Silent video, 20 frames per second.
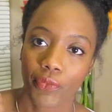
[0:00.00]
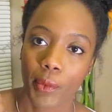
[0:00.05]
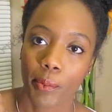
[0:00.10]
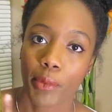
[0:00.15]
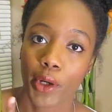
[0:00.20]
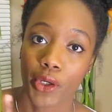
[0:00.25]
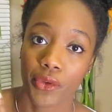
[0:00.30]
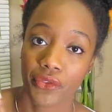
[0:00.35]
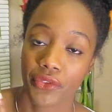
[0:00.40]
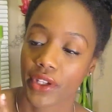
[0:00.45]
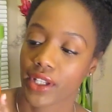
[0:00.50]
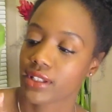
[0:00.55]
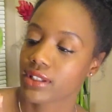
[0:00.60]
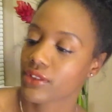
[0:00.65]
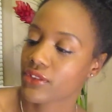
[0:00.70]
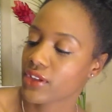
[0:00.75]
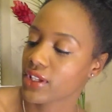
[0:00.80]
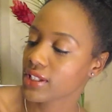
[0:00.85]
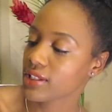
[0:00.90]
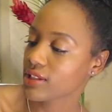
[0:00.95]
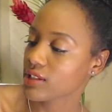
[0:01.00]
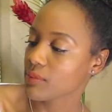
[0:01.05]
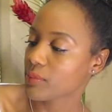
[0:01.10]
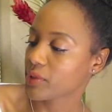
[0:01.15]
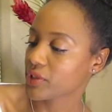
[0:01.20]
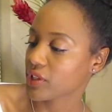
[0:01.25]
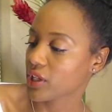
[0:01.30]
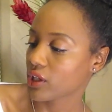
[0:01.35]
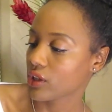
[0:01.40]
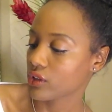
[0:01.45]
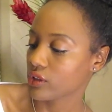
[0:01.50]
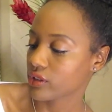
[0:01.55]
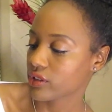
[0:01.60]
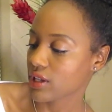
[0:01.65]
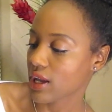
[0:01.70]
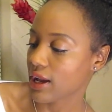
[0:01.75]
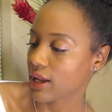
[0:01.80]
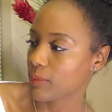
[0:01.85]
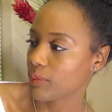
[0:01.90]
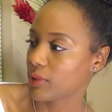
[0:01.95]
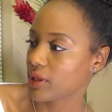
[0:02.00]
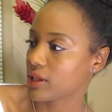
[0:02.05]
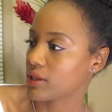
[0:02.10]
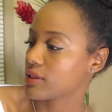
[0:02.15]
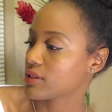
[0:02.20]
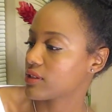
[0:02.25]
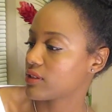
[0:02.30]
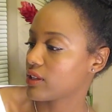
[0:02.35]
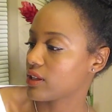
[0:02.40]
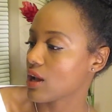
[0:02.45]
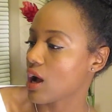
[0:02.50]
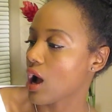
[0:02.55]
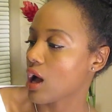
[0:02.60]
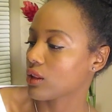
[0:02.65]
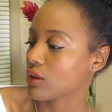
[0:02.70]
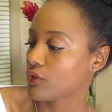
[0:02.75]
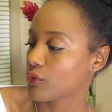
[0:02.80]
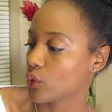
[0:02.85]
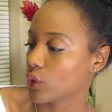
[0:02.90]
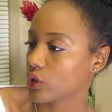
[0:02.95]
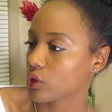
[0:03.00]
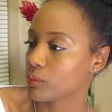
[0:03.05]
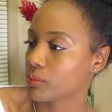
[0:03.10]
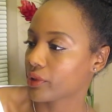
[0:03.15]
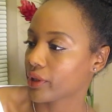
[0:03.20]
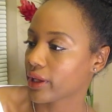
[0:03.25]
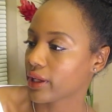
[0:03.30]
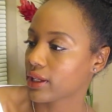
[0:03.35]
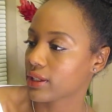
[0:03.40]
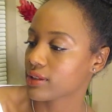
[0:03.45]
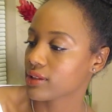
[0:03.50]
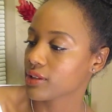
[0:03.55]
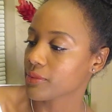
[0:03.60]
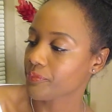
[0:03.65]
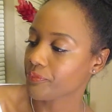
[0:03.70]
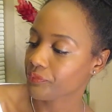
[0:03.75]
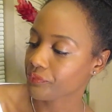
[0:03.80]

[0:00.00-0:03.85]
Perfect. This particular type is the olive oil brand,